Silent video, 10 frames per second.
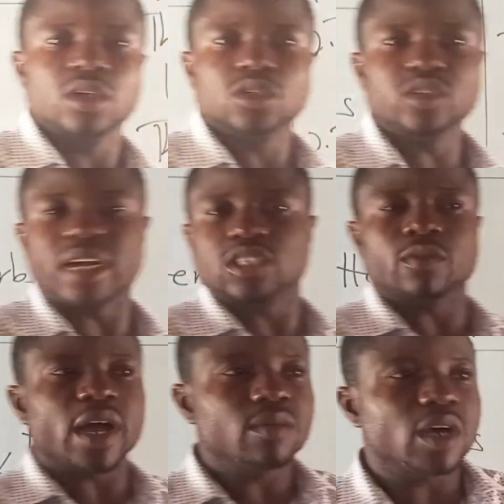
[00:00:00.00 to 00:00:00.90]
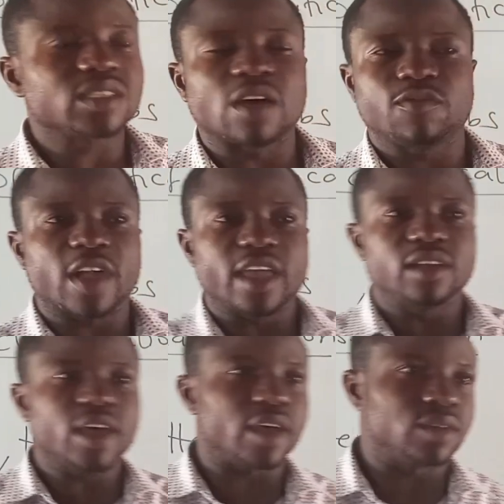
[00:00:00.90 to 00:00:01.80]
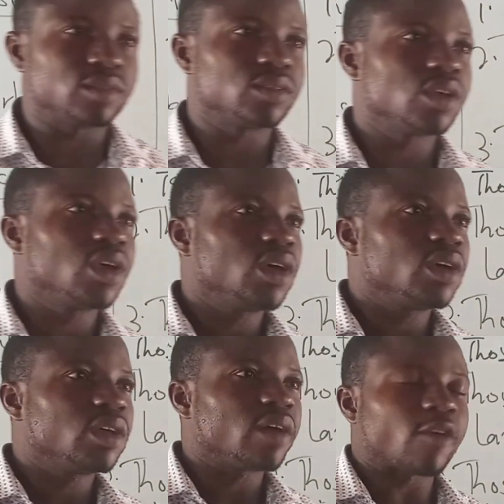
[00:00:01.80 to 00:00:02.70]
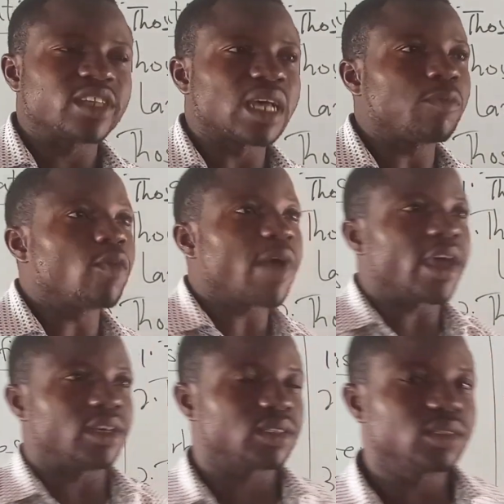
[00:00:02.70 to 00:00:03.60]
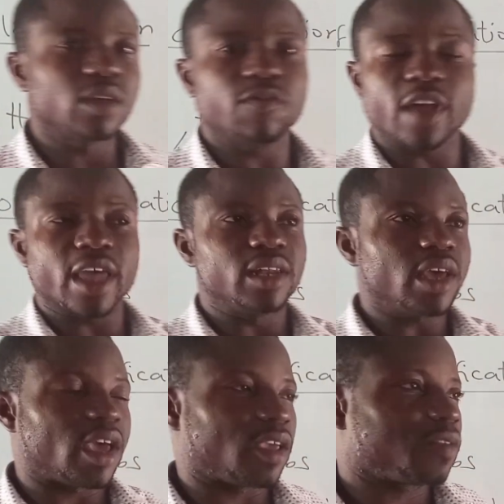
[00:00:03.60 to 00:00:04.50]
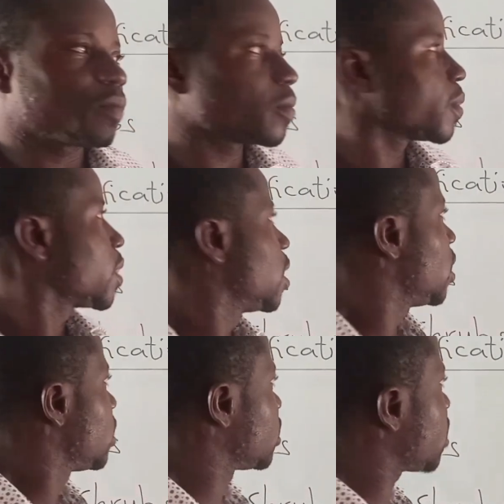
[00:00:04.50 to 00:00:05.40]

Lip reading: So there are some animals that fly in air. For example, birds, they fly in air. The